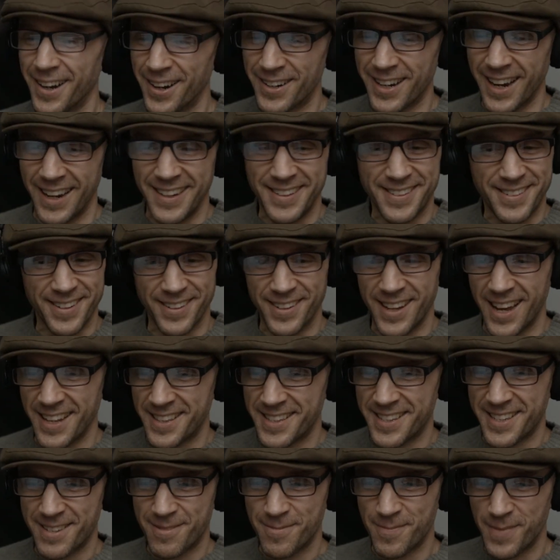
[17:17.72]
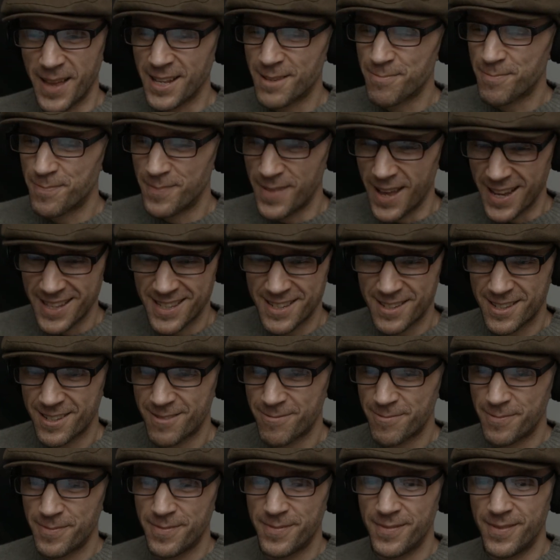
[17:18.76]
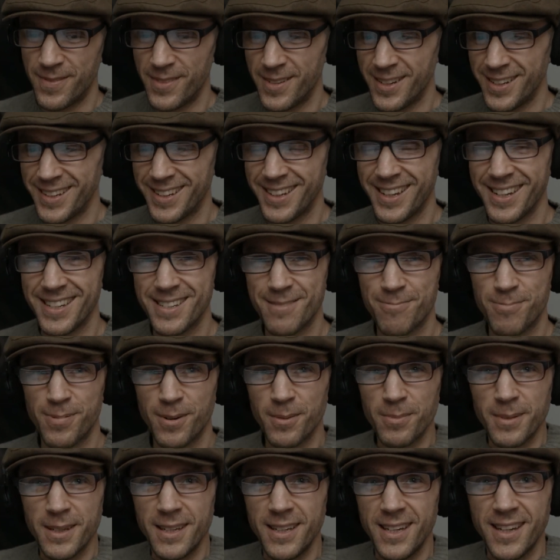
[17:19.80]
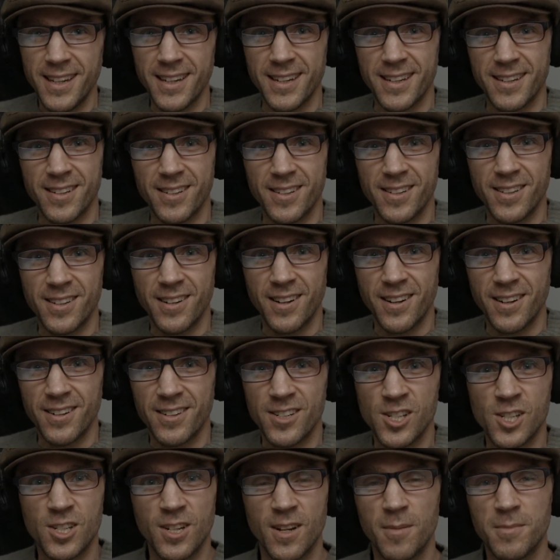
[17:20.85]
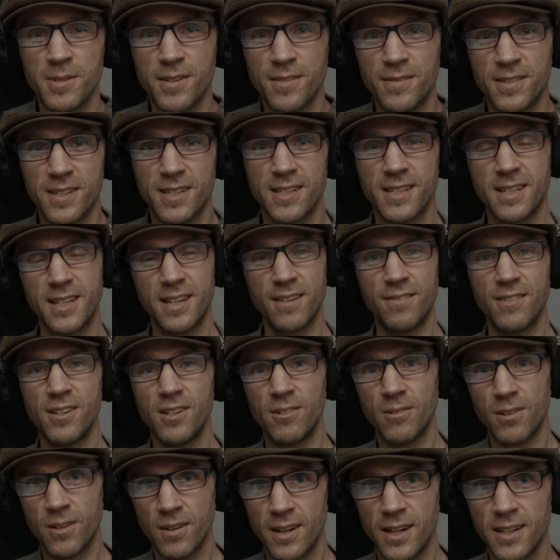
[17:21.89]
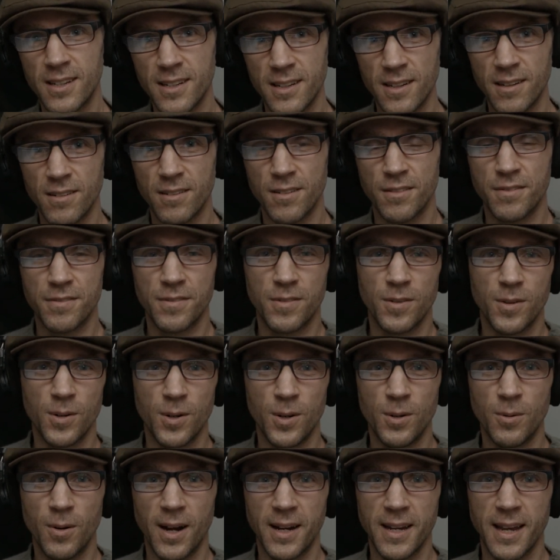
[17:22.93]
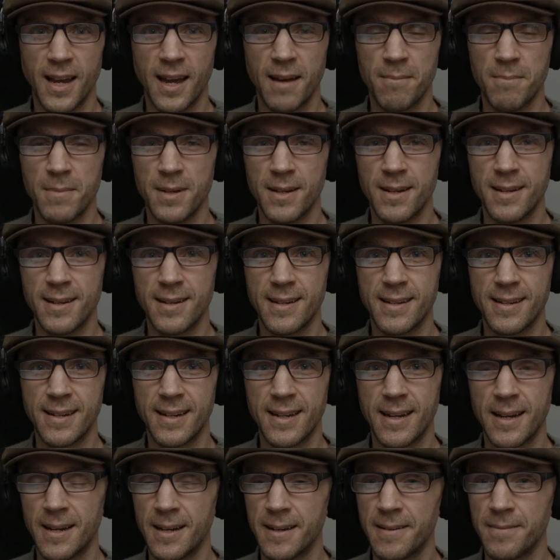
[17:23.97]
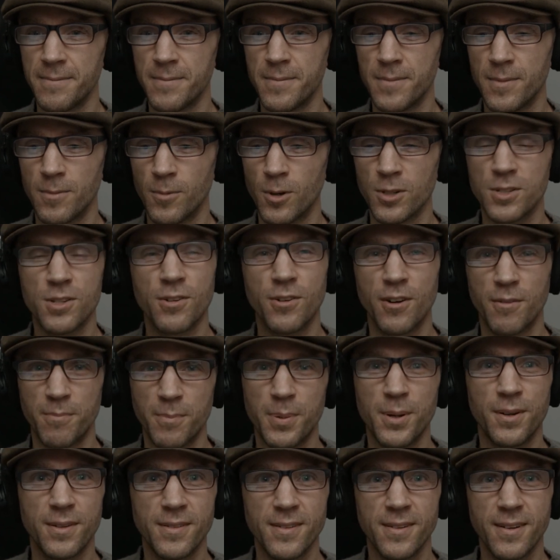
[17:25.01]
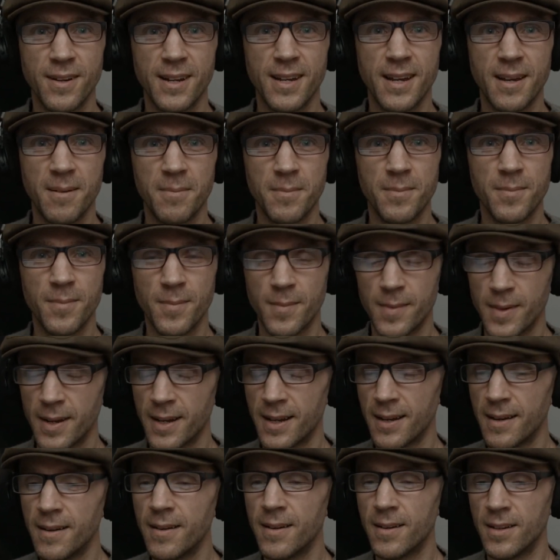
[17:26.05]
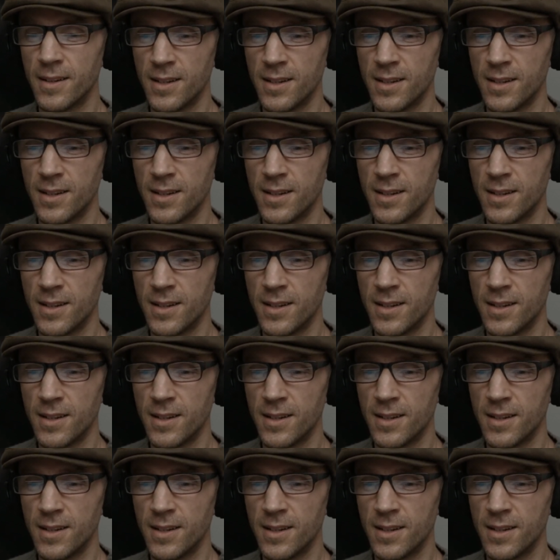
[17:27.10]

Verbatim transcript: okay, so that's that's that's that's probably it, you know, in terms of just giving you an idea of who I am and um, what sort of person I am. Uh,